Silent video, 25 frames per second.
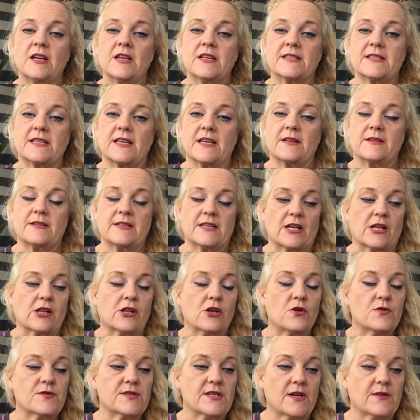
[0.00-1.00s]
set your
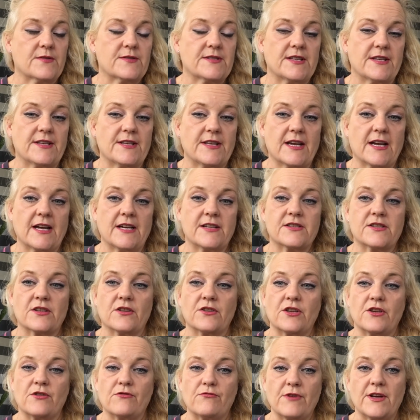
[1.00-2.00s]
clothes out at night so
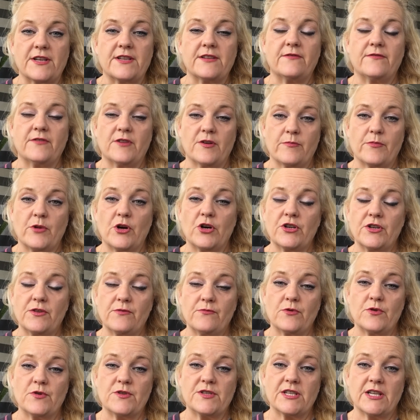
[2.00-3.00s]
you're ready for your morning
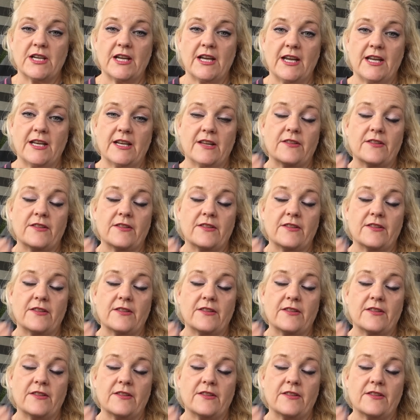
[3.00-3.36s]
routine,